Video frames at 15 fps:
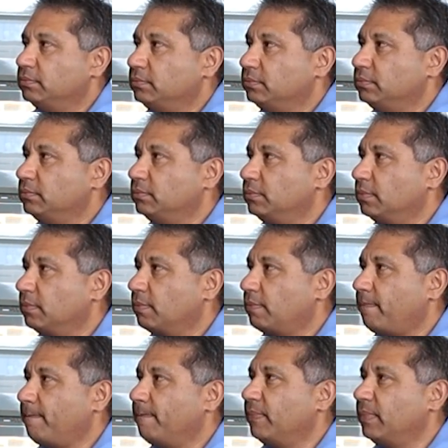
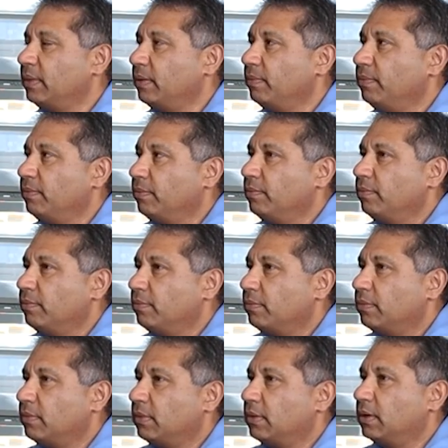
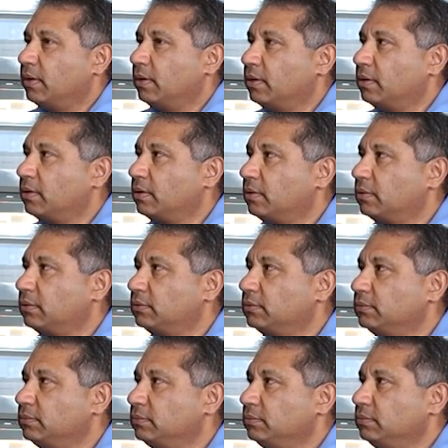
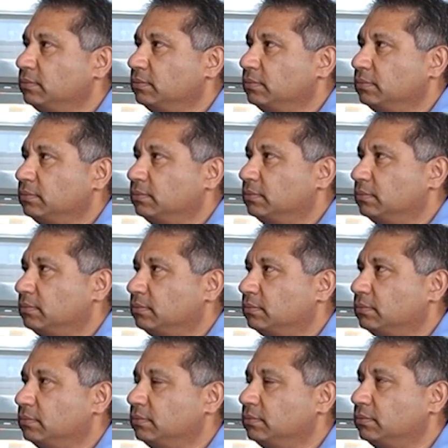
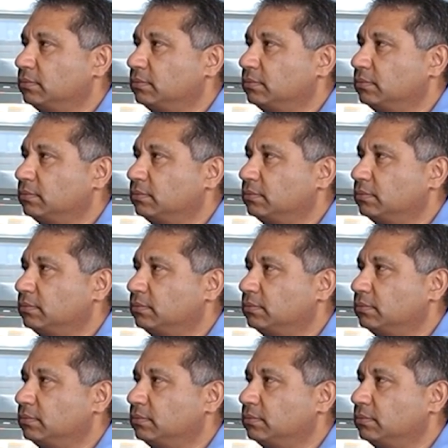No words are spoken by the person on screen.